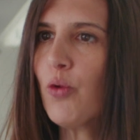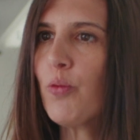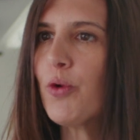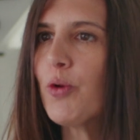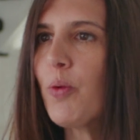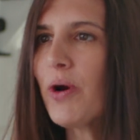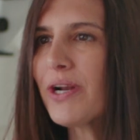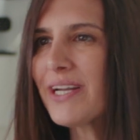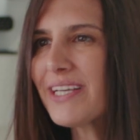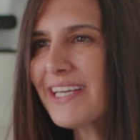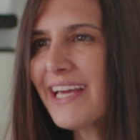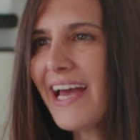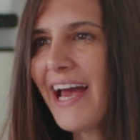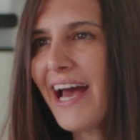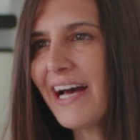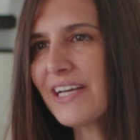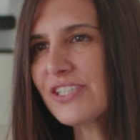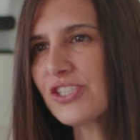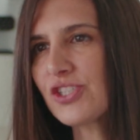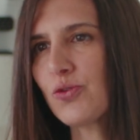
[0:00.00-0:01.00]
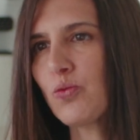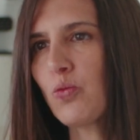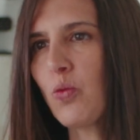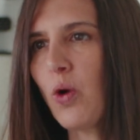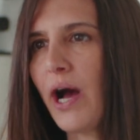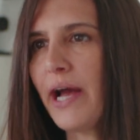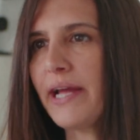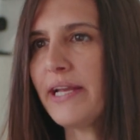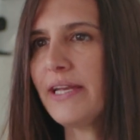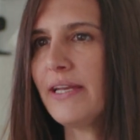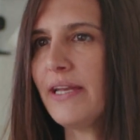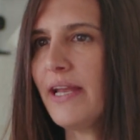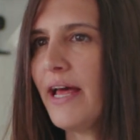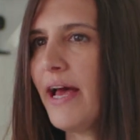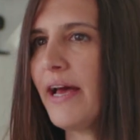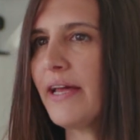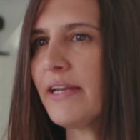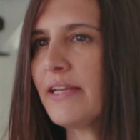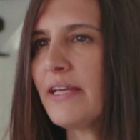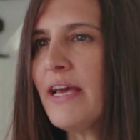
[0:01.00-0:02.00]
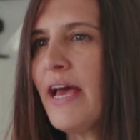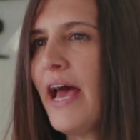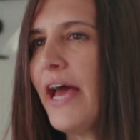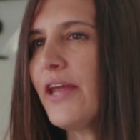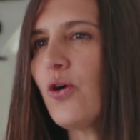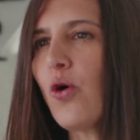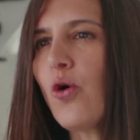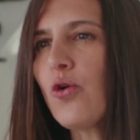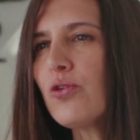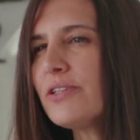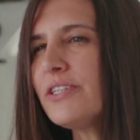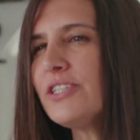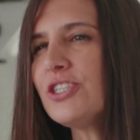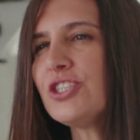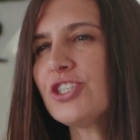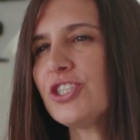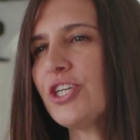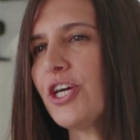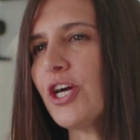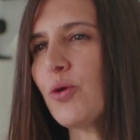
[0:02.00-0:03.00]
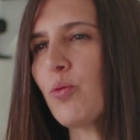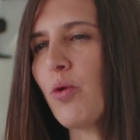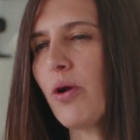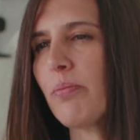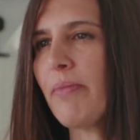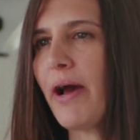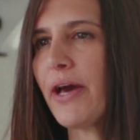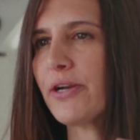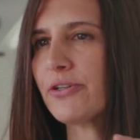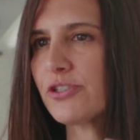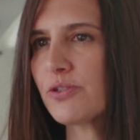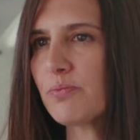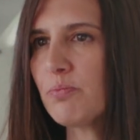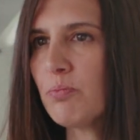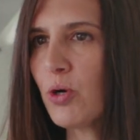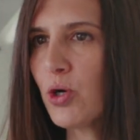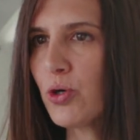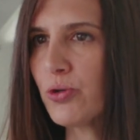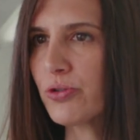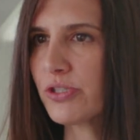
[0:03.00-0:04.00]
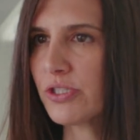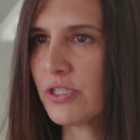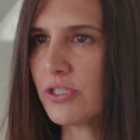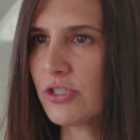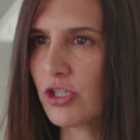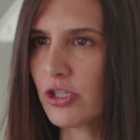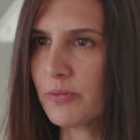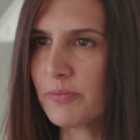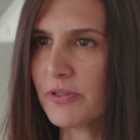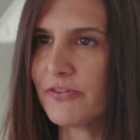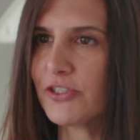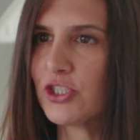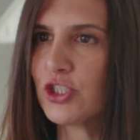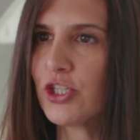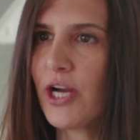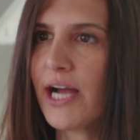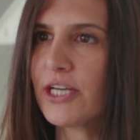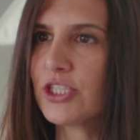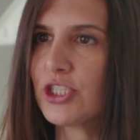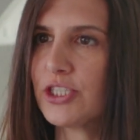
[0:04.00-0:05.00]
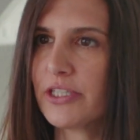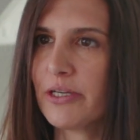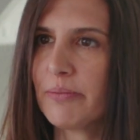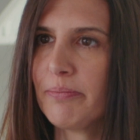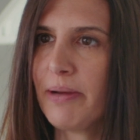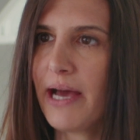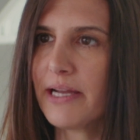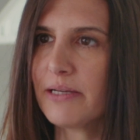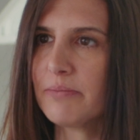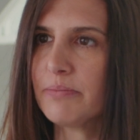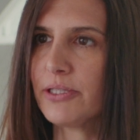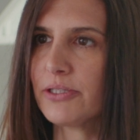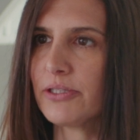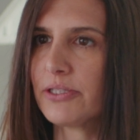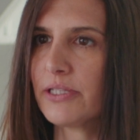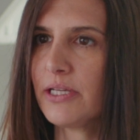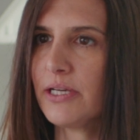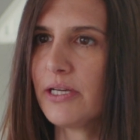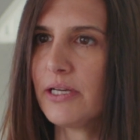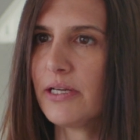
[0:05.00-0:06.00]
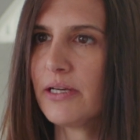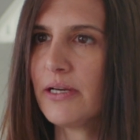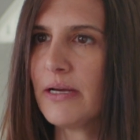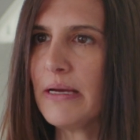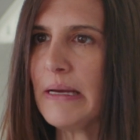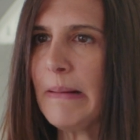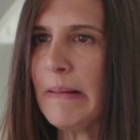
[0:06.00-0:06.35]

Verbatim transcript: We want to cast a wide net and only share what matters most in terms of attraction and compatibility.